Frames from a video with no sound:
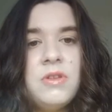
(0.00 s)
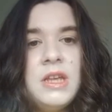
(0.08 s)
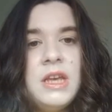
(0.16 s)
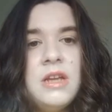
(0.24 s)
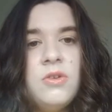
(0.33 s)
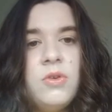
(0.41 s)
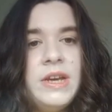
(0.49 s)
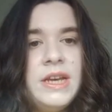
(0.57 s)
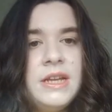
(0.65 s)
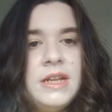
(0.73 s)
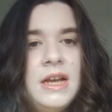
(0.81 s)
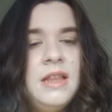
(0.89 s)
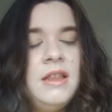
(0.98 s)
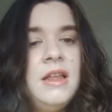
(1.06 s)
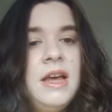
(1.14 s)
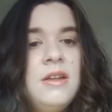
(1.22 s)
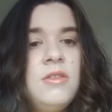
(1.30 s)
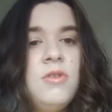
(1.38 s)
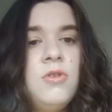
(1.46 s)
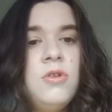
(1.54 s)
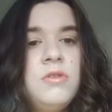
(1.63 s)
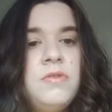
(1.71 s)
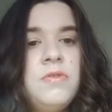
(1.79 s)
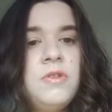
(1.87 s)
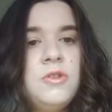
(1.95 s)
really annoyed at the landlord
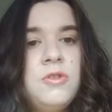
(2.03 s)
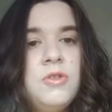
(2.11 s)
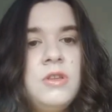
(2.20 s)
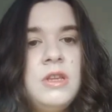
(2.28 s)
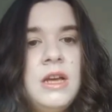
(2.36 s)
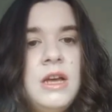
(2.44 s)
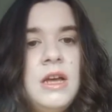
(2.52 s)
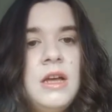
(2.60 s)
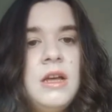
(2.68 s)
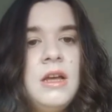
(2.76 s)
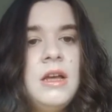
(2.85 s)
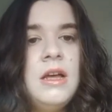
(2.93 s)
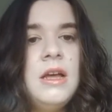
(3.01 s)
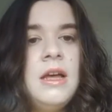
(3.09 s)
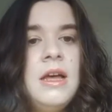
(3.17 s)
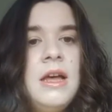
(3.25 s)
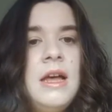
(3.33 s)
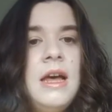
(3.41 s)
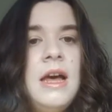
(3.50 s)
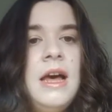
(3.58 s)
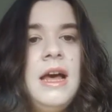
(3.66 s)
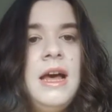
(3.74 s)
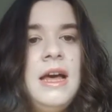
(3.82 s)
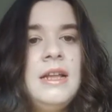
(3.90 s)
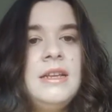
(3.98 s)
for doing that,
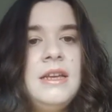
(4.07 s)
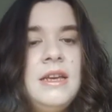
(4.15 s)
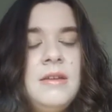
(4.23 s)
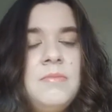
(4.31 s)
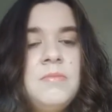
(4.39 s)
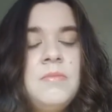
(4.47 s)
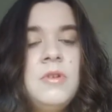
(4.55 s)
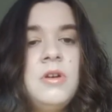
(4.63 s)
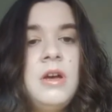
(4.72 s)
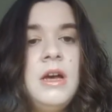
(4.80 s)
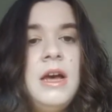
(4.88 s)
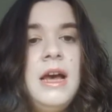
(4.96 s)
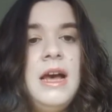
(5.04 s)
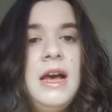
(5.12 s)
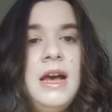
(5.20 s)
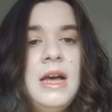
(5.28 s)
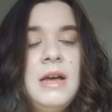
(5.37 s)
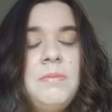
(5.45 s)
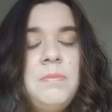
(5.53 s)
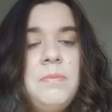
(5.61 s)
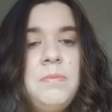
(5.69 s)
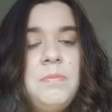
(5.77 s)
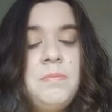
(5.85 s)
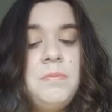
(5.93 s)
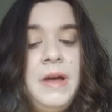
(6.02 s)
and I
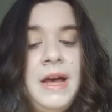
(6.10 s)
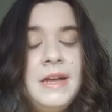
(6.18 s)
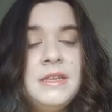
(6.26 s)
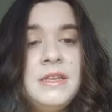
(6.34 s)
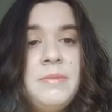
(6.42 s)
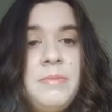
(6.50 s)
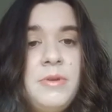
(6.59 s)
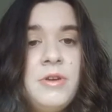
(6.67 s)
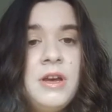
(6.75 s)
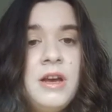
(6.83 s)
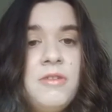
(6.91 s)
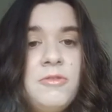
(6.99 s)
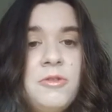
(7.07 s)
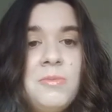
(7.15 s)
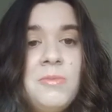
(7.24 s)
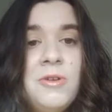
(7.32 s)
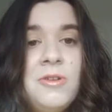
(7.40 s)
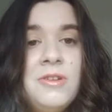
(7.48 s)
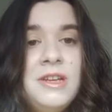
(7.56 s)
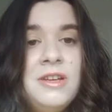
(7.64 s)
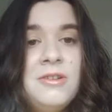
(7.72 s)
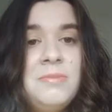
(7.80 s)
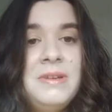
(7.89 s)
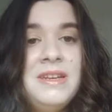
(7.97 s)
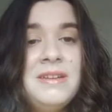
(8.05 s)
had to book a room on
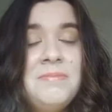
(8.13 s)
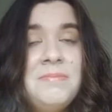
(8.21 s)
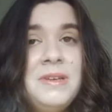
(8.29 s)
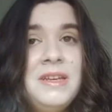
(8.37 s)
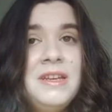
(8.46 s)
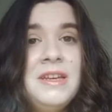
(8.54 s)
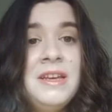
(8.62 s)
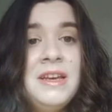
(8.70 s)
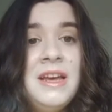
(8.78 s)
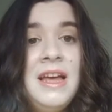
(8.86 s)
Airbnb,